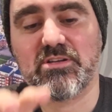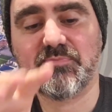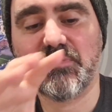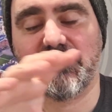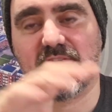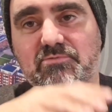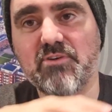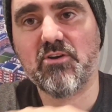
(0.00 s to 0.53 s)
It's
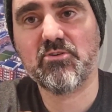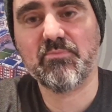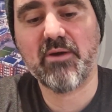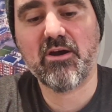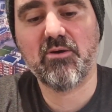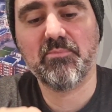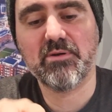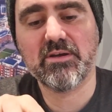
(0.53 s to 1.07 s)
been thrown
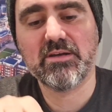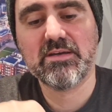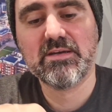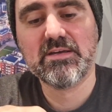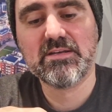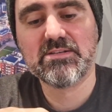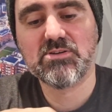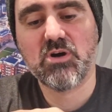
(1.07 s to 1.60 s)
about a bit,
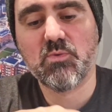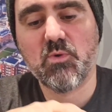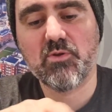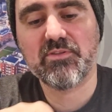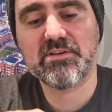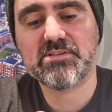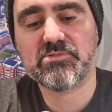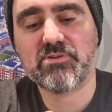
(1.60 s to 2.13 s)
so I
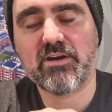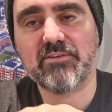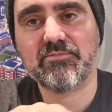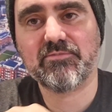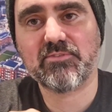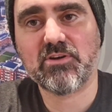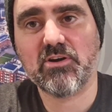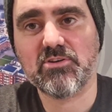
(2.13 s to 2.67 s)
want this to have
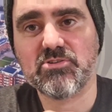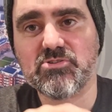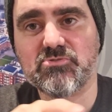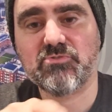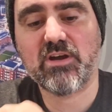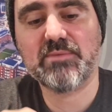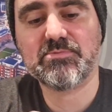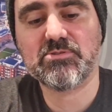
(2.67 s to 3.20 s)
kind of
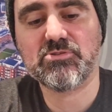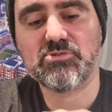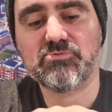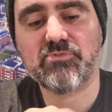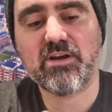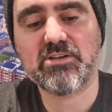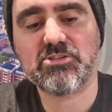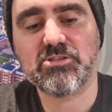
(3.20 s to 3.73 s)
scrapes and
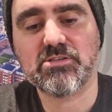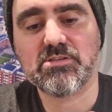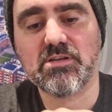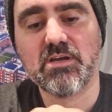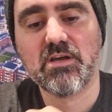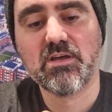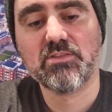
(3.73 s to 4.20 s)
scratches.